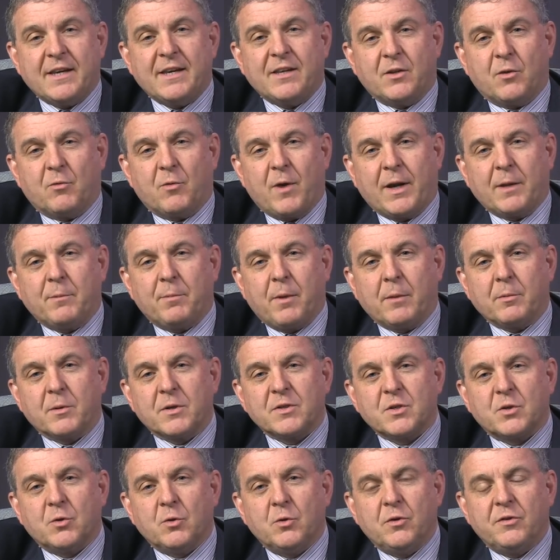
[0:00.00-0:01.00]
in the Reading Public
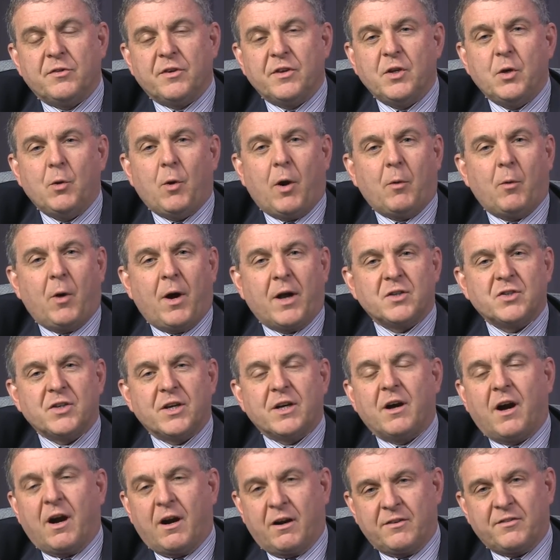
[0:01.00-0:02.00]
Schools, and you are watching
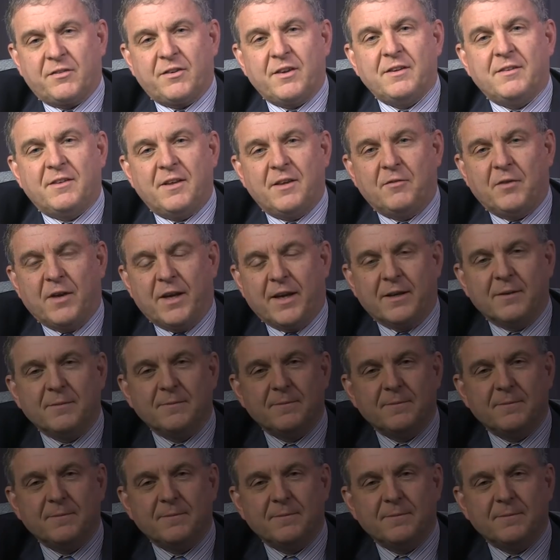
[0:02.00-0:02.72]
RCTV.